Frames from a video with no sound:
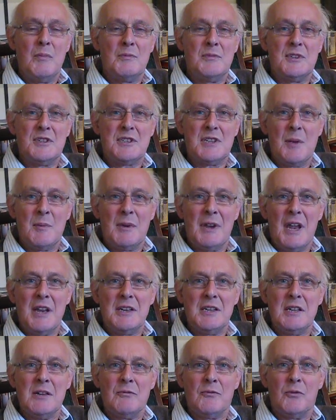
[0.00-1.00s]

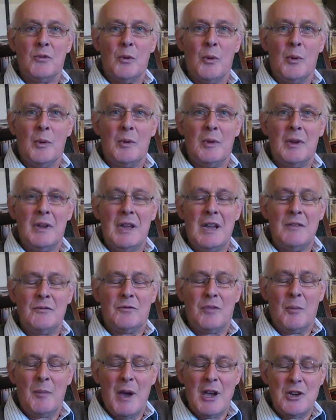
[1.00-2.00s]
disseminating
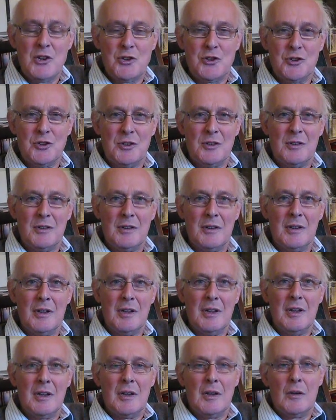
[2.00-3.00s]
information
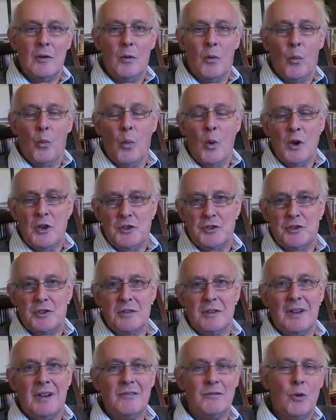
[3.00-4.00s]
which
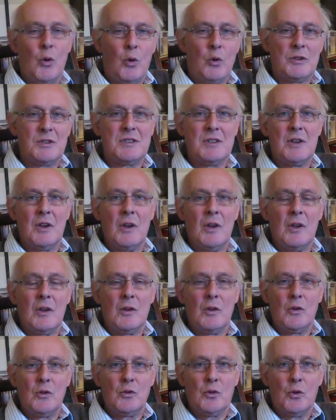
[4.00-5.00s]
of course
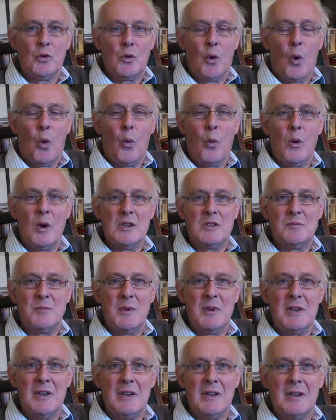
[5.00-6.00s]
could always
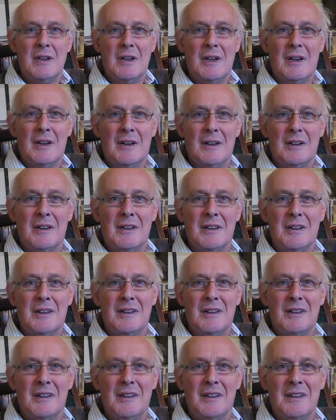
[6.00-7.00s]
be uh,
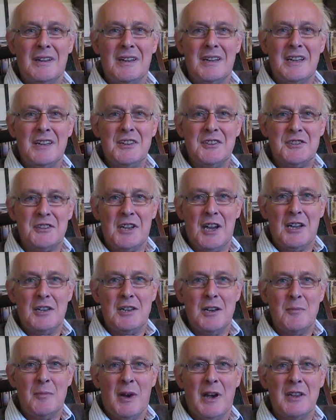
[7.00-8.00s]

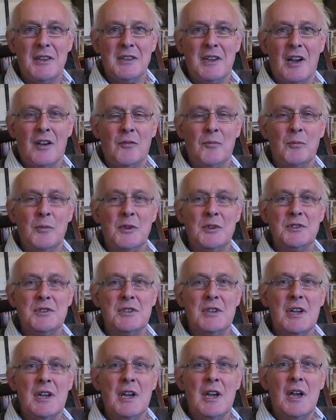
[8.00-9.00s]
instigated by the
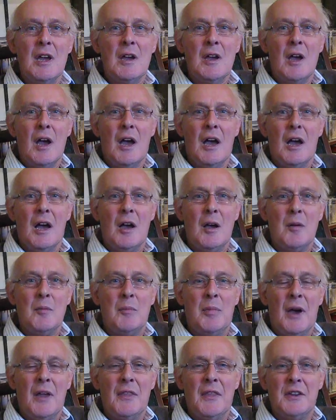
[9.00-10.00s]
government, uh,
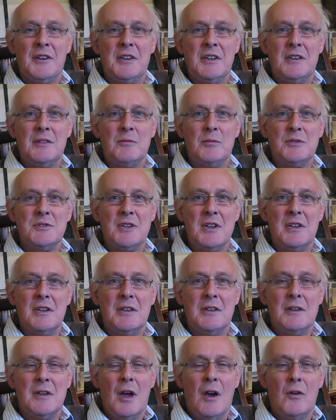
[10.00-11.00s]
but that it was
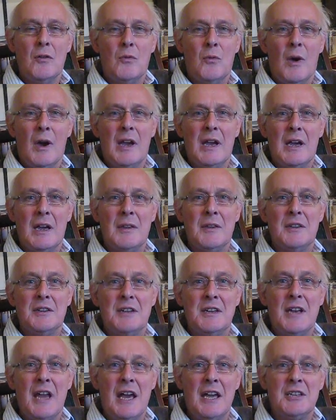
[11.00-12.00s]
in no way, and that
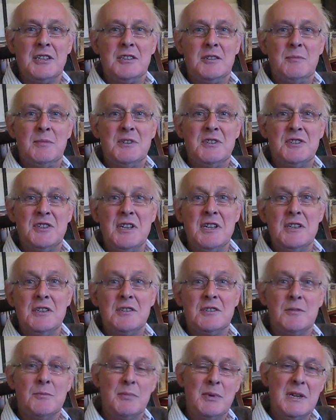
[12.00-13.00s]
it had to be seen
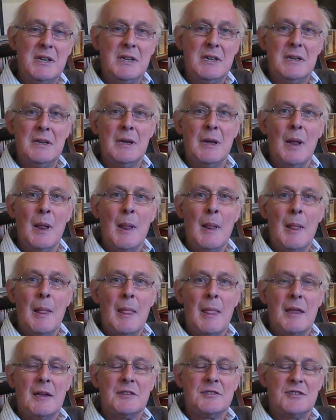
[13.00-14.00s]
to be
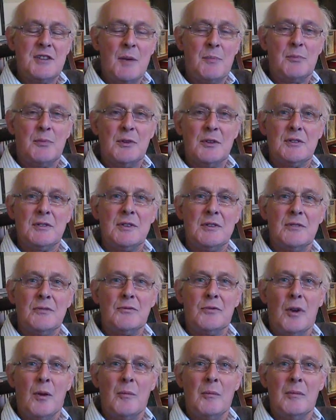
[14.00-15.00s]
separate
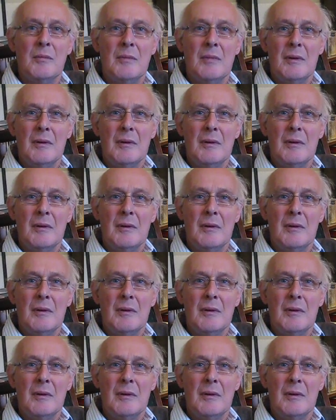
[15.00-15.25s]
from